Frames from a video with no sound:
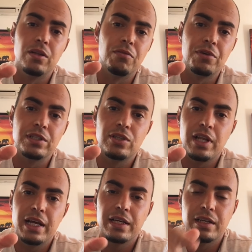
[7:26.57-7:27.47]
Don't forget to
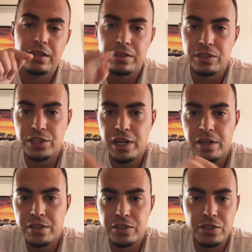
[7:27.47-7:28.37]
like, share
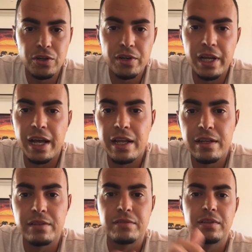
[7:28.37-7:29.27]
in your story,
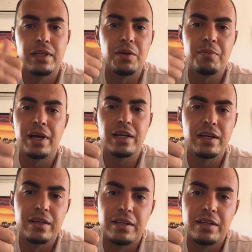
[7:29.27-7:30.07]
and come back.